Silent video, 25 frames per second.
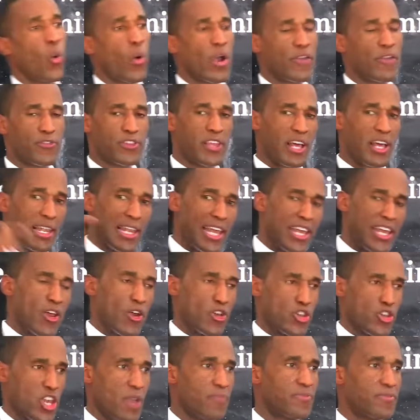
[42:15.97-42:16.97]
with the
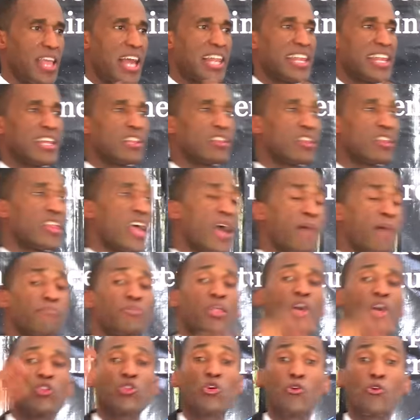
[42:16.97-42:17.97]
leadership telling
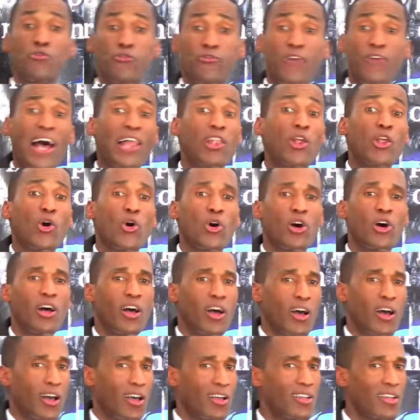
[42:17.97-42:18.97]
them to
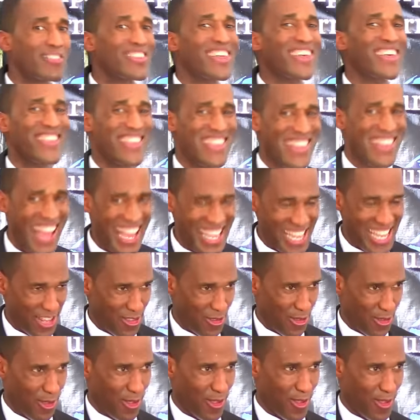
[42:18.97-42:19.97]
follow the
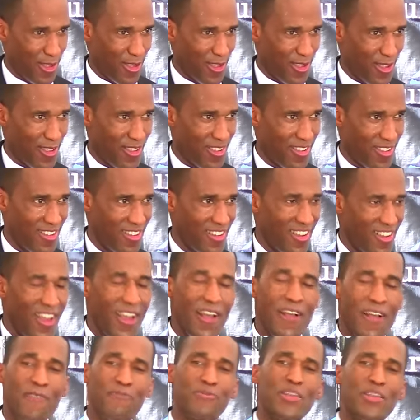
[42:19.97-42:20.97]
science.
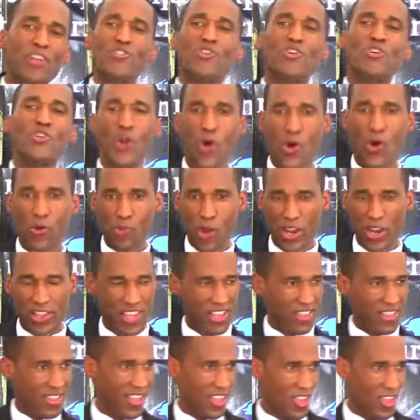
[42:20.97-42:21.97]
Did you know,
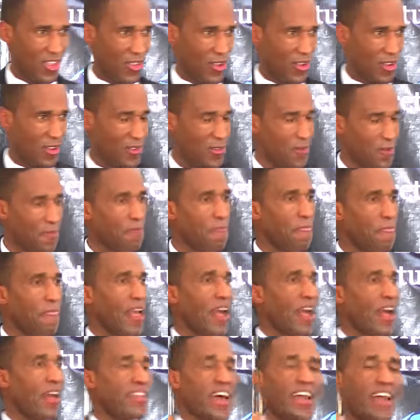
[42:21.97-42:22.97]
brothers and sisters,
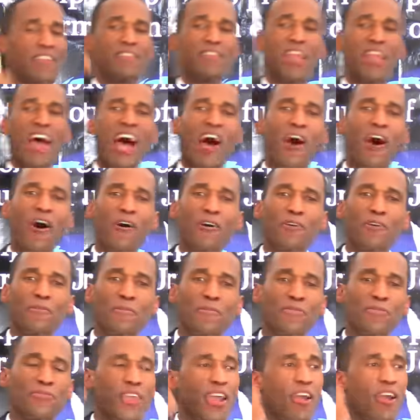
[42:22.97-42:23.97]
that
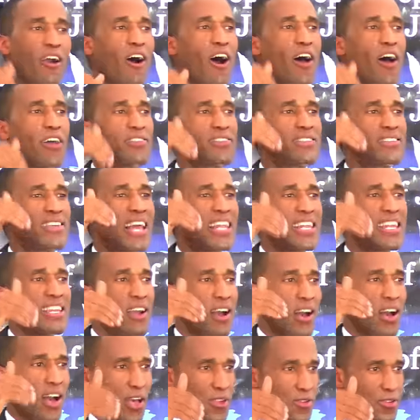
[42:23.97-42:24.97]
now they are
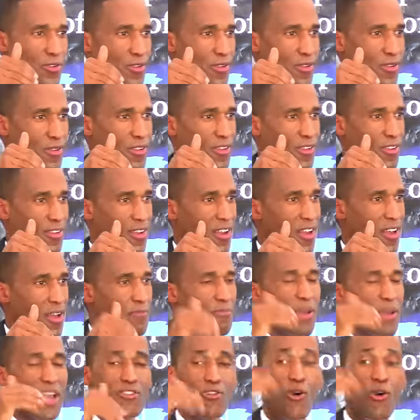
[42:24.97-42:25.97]
telling us
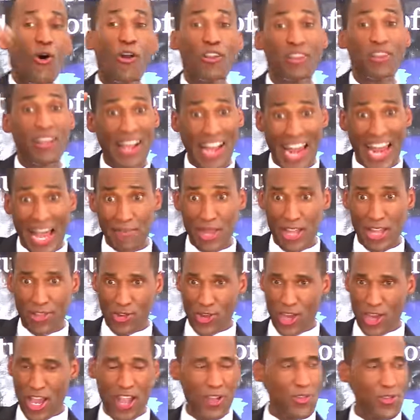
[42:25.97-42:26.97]
based on
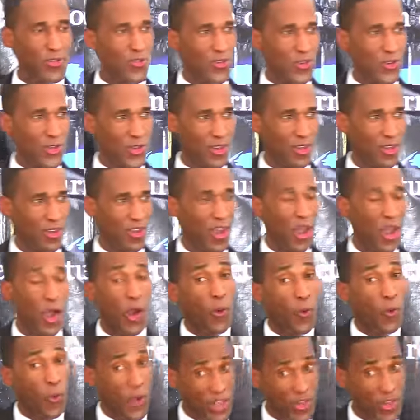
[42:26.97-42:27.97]
climate change,
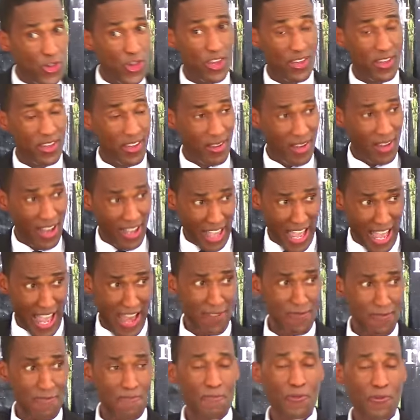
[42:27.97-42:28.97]
which
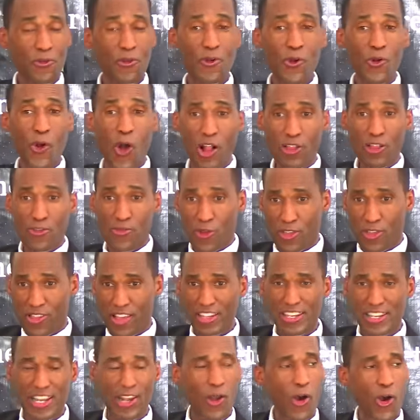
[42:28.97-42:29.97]
again calls for
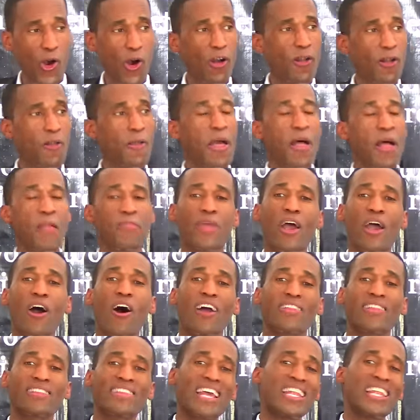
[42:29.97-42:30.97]
Sunday law,
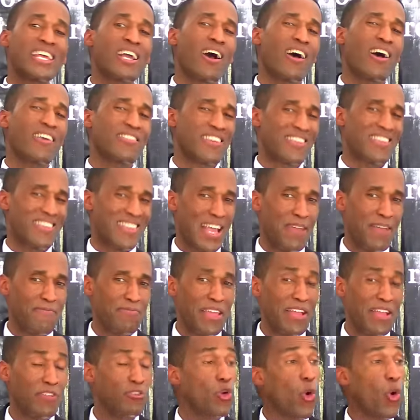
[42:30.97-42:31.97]
they are telling us the
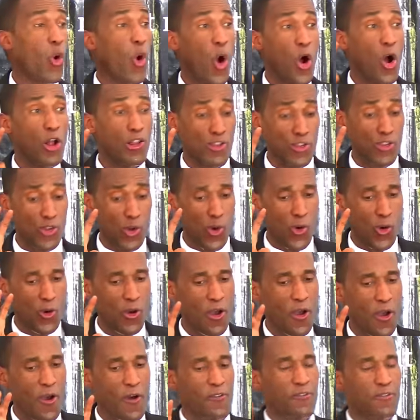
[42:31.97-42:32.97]
same thing to
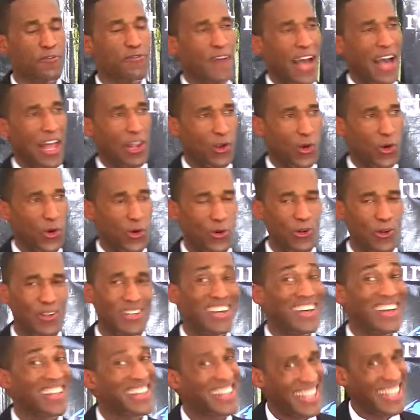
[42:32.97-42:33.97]
also
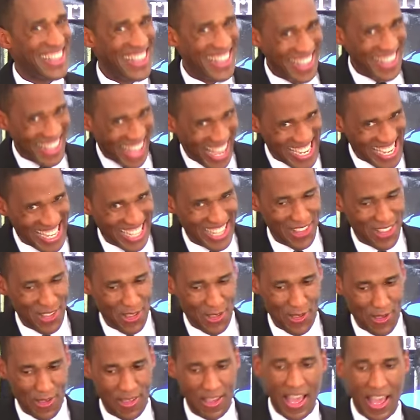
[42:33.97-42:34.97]
follow the
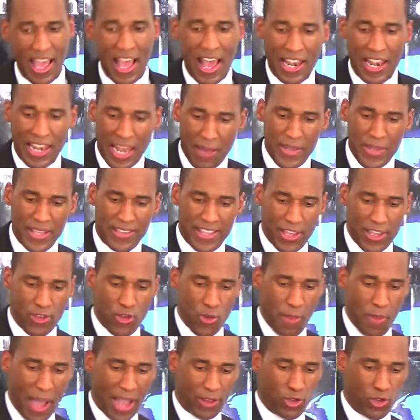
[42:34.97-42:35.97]
science. Let me
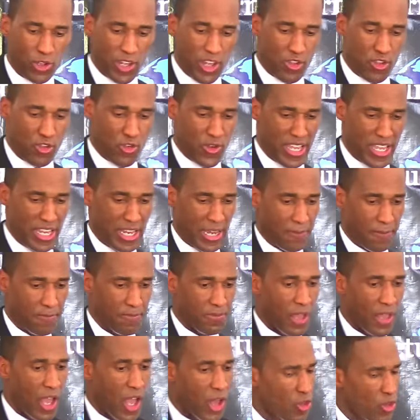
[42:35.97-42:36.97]
take you back to the
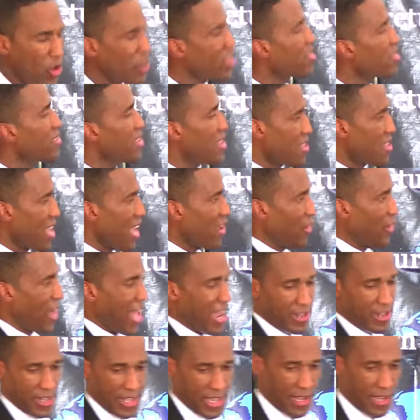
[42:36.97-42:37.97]
screen. Notice this
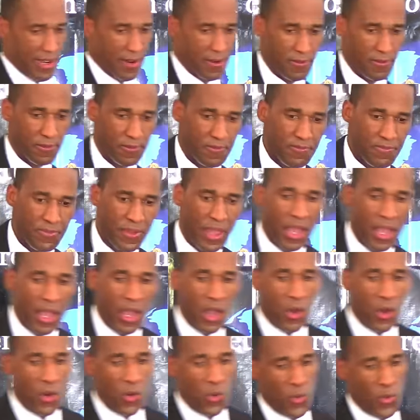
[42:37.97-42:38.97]
headline.
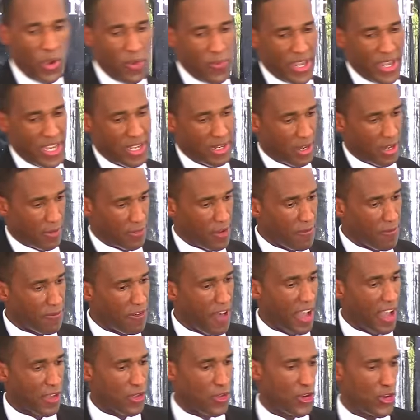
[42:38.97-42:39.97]
We read
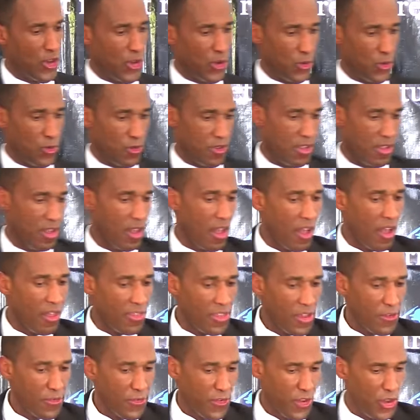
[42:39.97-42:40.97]
from Fox News,
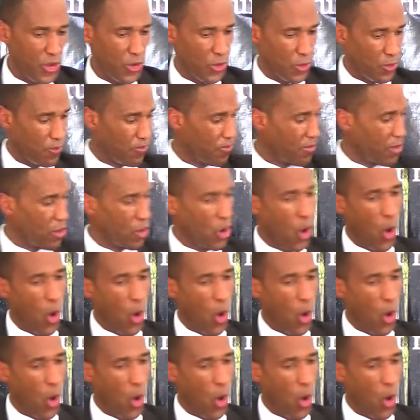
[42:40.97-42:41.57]
The View,